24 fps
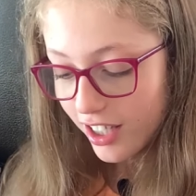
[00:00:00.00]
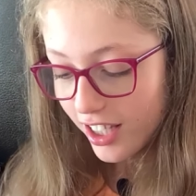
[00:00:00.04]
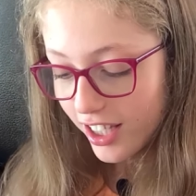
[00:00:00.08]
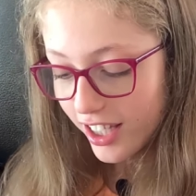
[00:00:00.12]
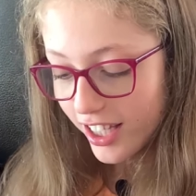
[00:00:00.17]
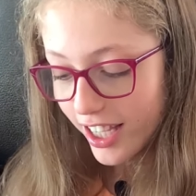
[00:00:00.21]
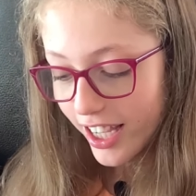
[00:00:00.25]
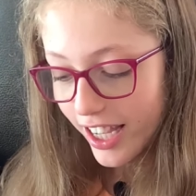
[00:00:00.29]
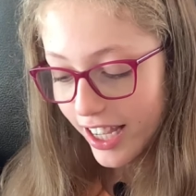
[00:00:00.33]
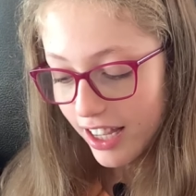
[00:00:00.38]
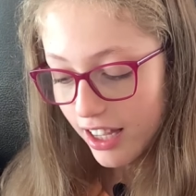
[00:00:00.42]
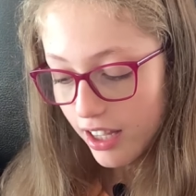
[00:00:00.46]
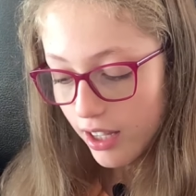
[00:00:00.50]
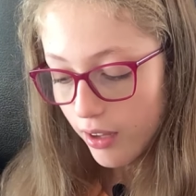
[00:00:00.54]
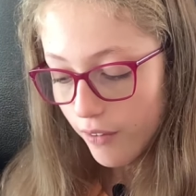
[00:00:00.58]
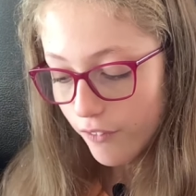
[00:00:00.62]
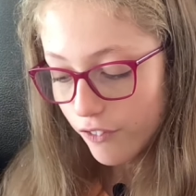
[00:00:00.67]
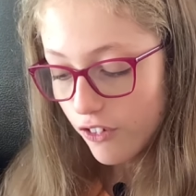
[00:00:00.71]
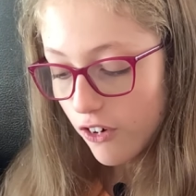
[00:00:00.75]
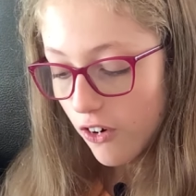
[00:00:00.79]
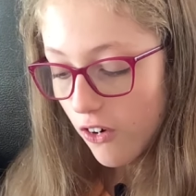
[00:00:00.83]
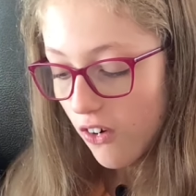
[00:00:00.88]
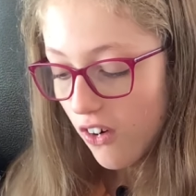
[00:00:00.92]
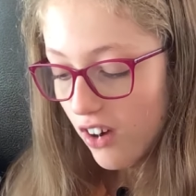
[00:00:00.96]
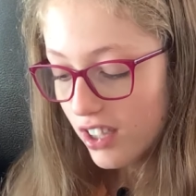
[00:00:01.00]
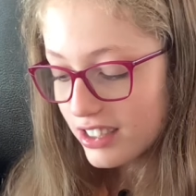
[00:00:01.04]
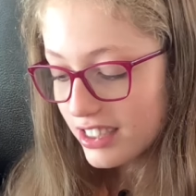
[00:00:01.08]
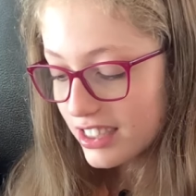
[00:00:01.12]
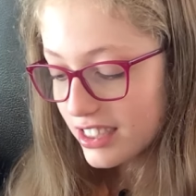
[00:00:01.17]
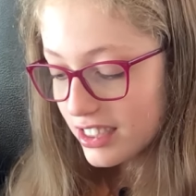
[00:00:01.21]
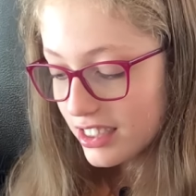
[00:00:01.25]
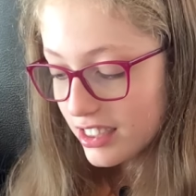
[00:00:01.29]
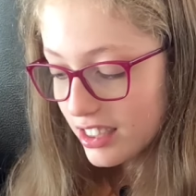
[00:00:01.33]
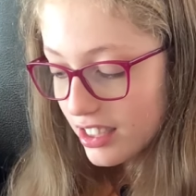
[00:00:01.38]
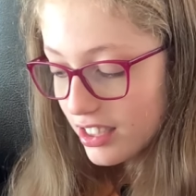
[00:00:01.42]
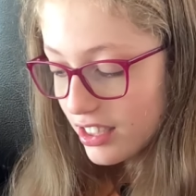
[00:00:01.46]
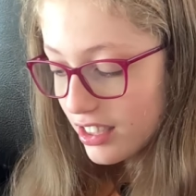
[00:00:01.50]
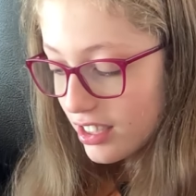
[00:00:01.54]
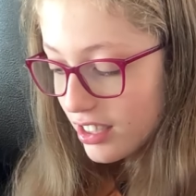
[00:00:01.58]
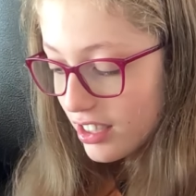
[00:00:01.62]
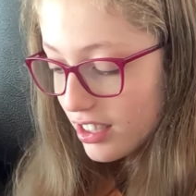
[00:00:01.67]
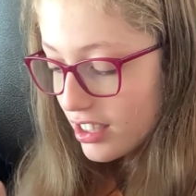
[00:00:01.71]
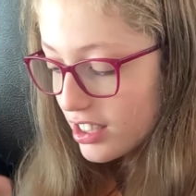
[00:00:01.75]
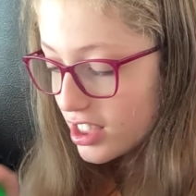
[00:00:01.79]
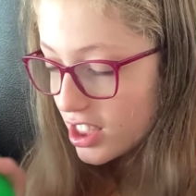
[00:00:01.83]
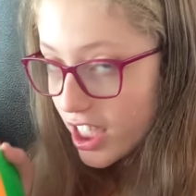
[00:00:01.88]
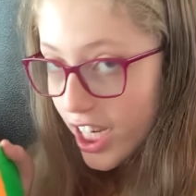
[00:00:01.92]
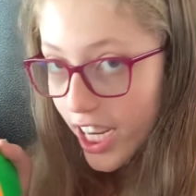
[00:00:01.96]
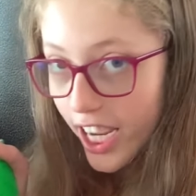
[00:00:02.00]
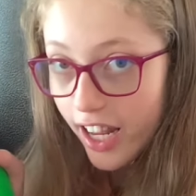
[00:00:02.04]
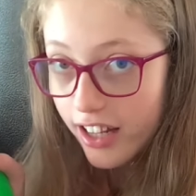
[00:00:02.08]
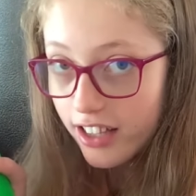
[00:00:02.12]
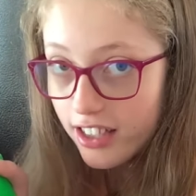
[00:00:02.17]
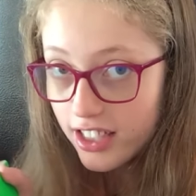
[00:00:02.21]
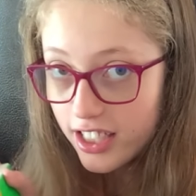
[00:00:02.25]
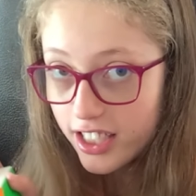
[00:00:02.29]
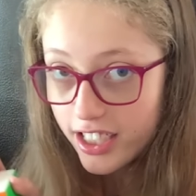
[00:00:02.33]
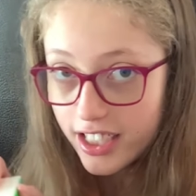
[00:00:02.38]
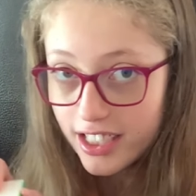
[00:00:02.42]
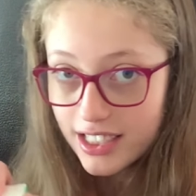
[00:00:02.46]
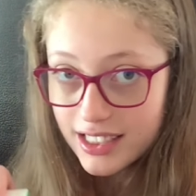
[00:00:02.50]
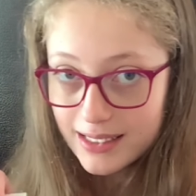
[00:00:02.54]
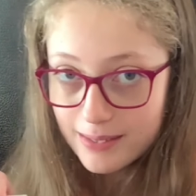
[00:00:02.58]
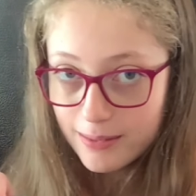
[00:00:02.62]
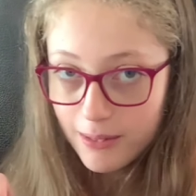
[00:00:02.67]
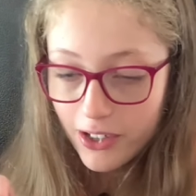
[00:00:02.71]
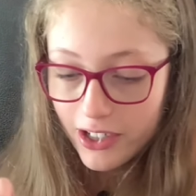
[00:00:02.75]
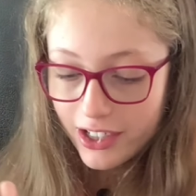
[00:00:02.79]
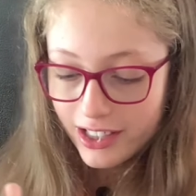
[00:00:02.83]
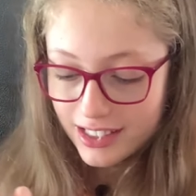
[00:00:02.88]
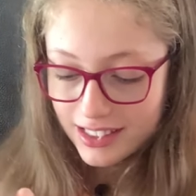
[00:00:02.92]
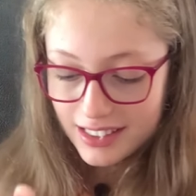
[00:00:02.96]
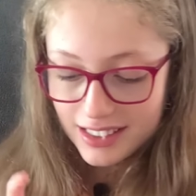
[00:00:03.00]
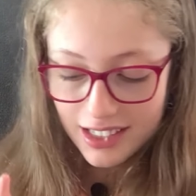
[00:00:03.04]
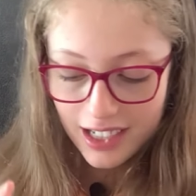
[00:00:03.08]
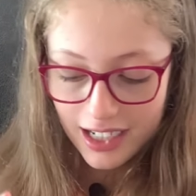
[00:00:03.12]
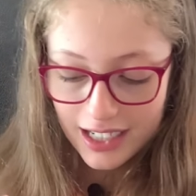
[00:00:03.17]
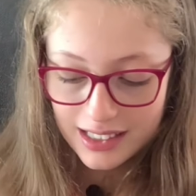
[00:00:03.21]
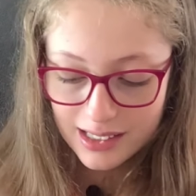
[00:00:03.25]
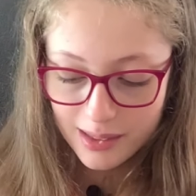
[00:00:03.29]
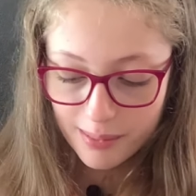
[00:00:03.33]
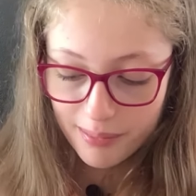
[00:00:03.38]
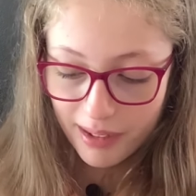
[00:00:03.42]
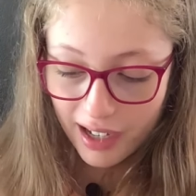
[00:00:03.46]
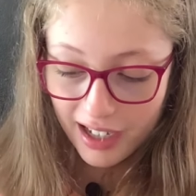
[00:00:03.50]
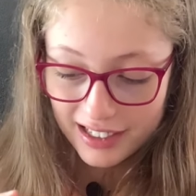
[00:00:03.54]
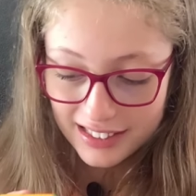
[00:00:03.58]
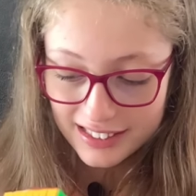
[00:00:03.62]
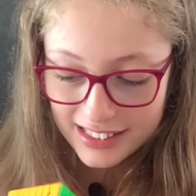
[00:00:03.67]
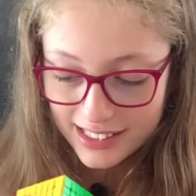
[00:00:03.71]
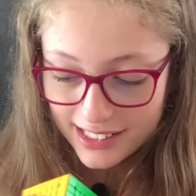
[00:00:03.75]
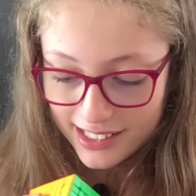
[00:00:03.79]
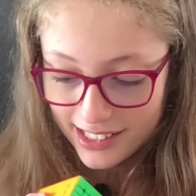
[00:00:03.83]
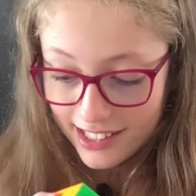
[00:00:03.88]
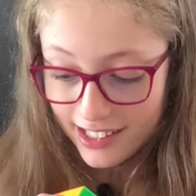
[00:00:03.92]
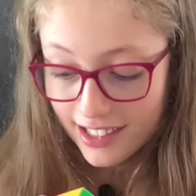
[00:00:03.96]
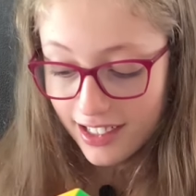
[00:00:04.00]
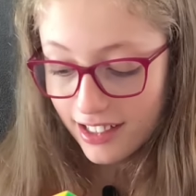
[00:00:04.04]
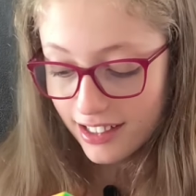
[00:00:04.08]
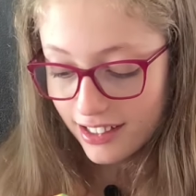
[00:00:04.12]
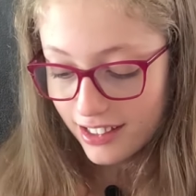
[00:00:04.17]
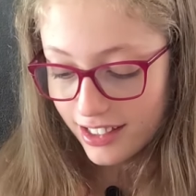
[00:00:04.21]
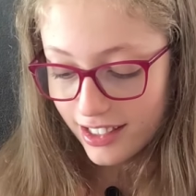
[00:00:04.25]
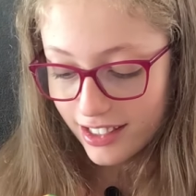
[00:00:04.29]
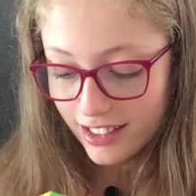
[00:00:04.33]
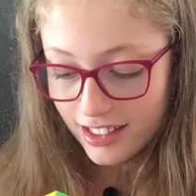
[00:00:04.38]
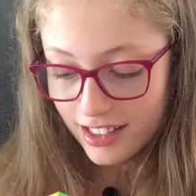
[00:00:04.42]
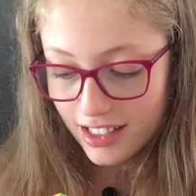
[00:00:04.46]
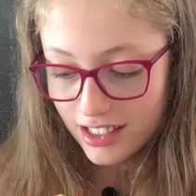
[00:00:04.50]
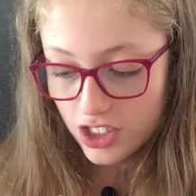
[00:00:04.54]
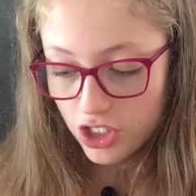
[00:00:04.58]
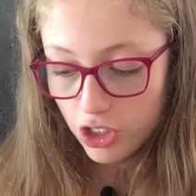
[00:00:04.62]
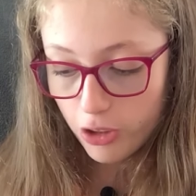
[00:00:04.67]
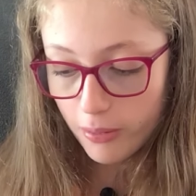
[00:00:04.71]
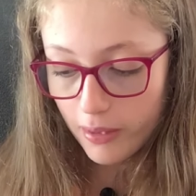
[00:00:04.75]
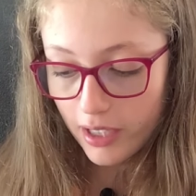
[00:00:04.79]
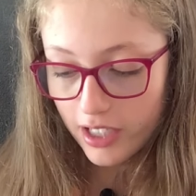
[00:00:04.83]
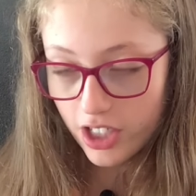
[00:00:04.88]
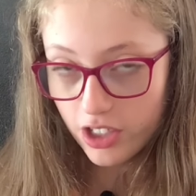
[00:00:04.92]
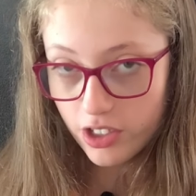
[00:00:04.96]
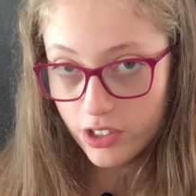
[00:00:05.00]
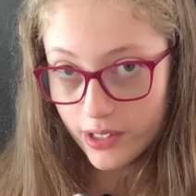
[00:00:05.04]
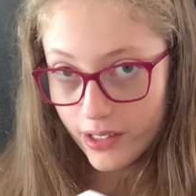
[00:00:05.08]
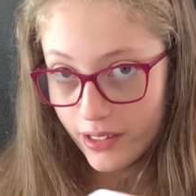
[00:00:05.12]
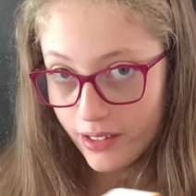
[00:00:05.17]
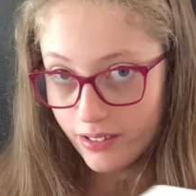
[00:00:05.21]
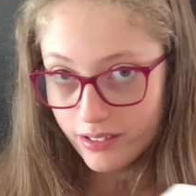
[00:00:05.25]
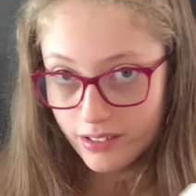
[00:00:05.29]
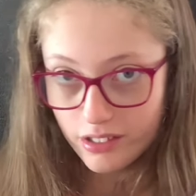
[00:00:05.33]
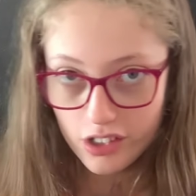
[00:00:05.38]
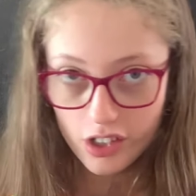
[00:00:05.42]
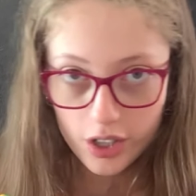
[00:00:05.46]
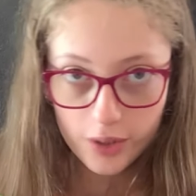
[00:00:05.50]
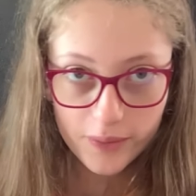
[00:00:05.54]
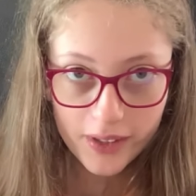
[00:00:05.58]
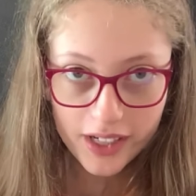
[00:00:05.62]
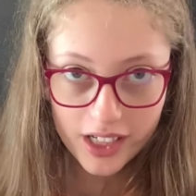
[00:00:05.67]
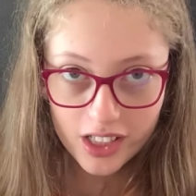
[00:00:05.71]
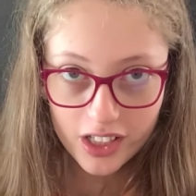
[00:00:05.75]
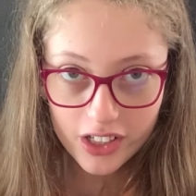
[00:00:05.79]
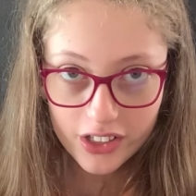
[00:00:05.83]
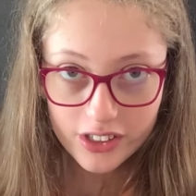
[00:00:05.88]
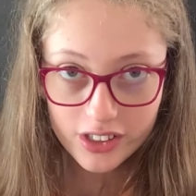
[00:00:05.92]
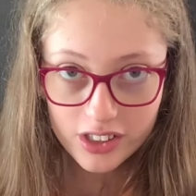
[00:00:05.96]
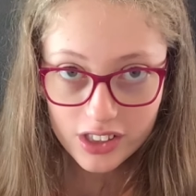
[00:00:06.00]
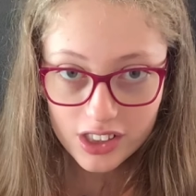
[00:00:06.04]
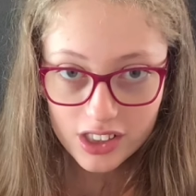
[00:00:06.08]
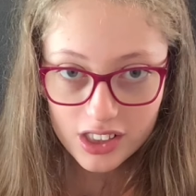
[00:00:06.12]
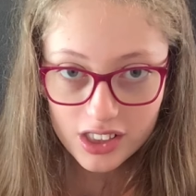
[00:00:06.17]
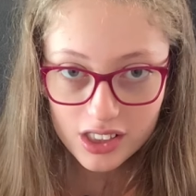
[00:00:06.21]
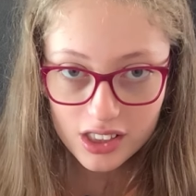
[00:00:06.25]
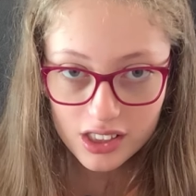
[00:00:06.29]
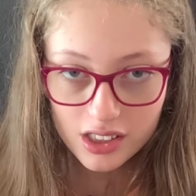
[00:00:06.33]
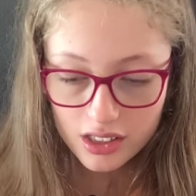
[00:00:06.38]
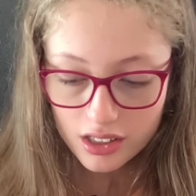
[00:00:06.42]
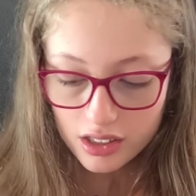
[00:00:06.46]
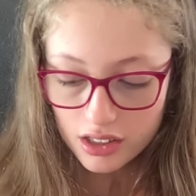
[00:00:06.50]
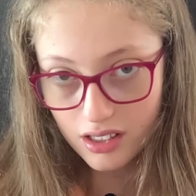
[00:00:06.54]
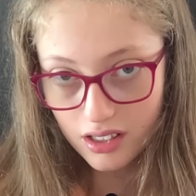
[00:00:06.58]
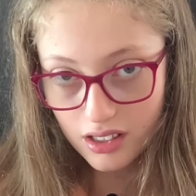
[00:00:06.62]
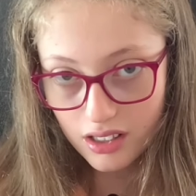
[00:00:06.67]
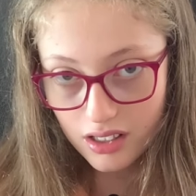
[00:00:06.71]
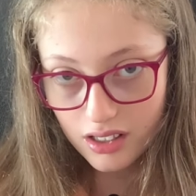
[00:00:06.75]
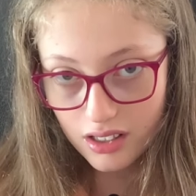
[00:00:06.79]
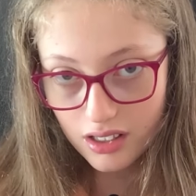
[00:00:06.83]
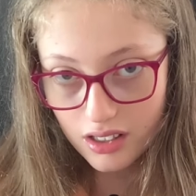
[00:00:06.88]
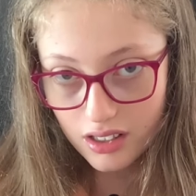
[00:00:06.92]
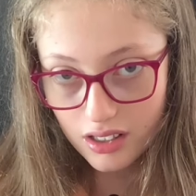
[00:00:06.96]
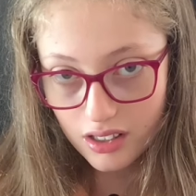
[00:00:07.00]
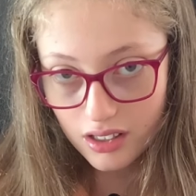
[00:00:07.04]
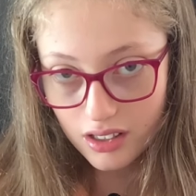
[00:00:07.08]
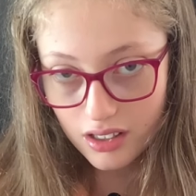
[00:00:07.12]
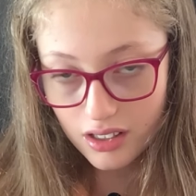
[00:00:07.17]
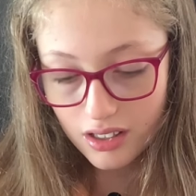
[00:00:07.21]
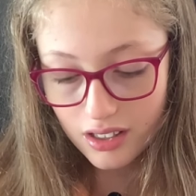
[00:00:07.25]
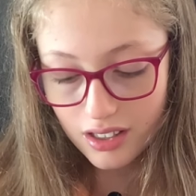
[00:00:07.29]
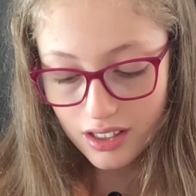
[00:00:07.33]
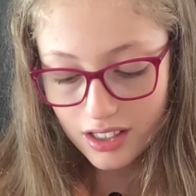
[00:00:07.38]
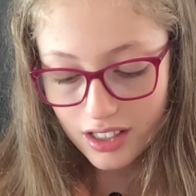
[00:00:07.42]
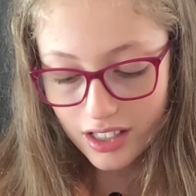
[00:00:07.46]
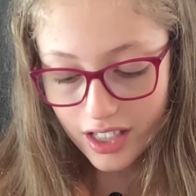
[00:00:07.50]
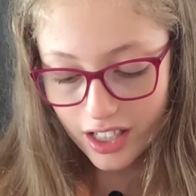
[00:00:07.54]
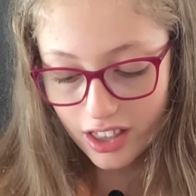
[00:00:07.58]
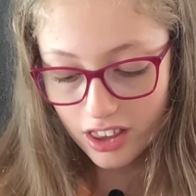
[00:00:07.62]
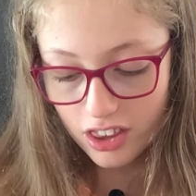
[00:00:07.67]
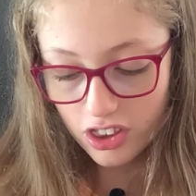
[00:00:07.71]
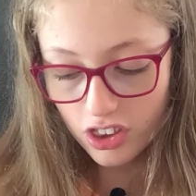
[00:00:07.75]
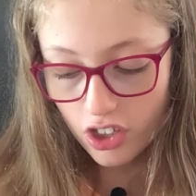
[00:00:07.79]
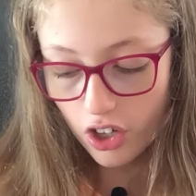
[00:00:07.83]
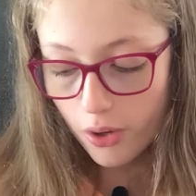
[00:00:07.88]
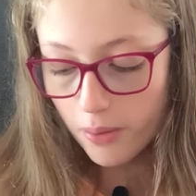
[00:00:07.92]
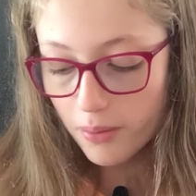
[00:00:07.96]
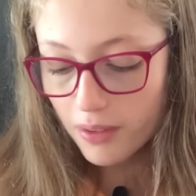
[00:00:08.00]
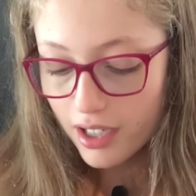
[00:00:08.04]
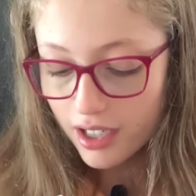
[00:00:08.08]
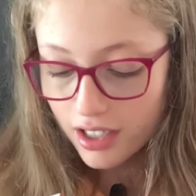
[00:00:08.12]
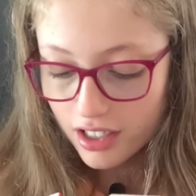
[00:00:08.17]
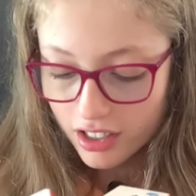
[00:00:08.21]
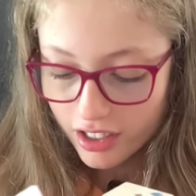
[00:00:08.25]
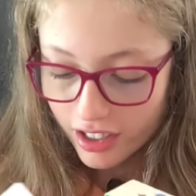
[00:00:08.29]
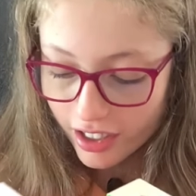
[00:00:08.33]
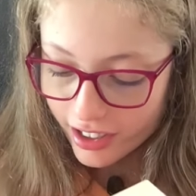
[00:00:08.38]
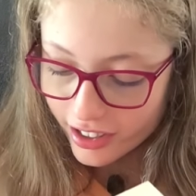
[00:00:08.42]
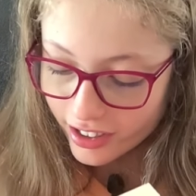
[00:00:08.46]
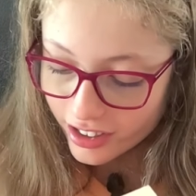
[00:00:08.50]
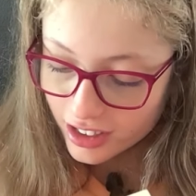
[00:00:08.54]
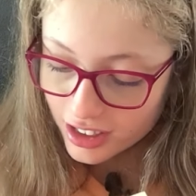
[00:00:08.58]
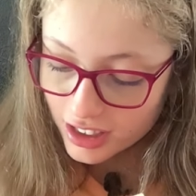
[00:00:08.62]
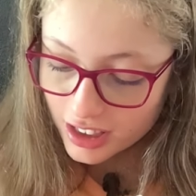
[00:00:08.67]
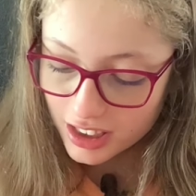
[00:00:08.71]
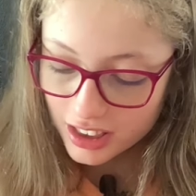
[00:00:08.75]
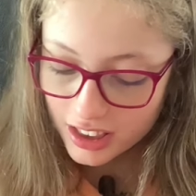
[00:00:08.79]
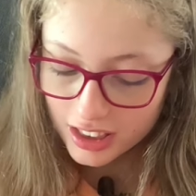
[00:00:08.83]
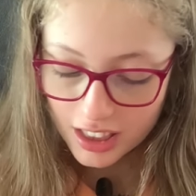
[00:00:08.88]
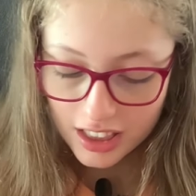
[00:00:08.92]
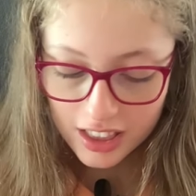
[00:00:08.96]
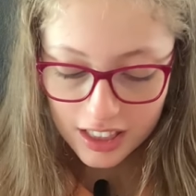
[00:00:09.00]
Yeah, of course, 10 years worth of size comparison here. The 2x2, nowhere close. Like, nowhere close.